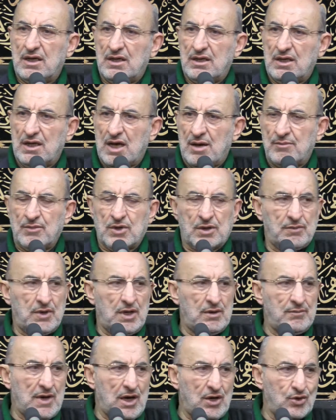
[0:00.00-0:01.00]
Amr bil
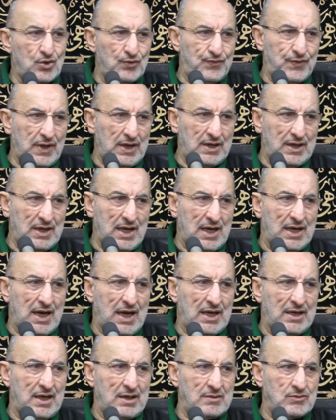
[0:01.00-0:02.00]
Ma'ruf and Nahi
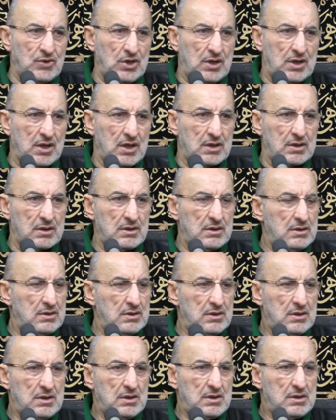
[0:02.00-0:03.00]
anil Munkar
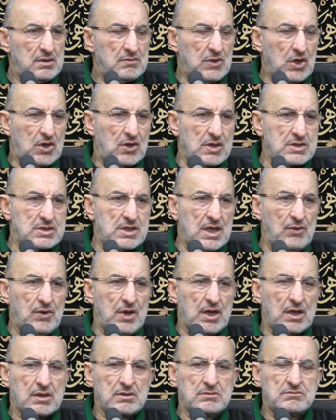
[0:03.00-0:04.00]
because they
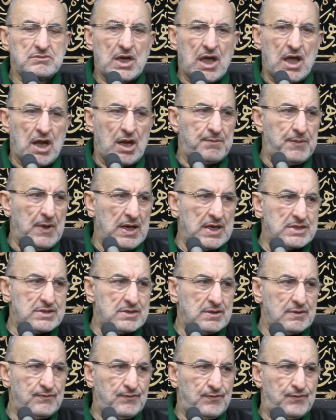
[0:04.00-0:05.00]
were helpless,
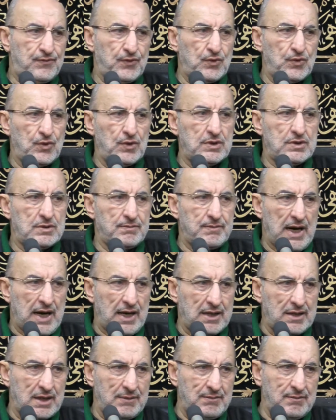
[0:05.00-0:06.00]
fooled by
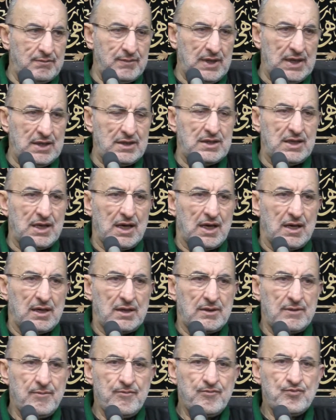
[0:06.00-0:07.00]
the media,
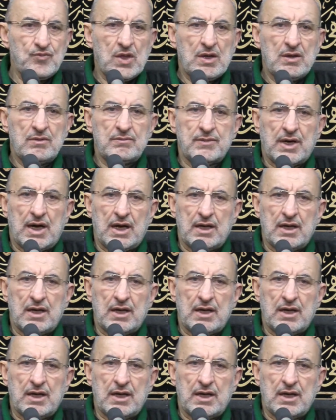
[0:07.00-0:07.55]
by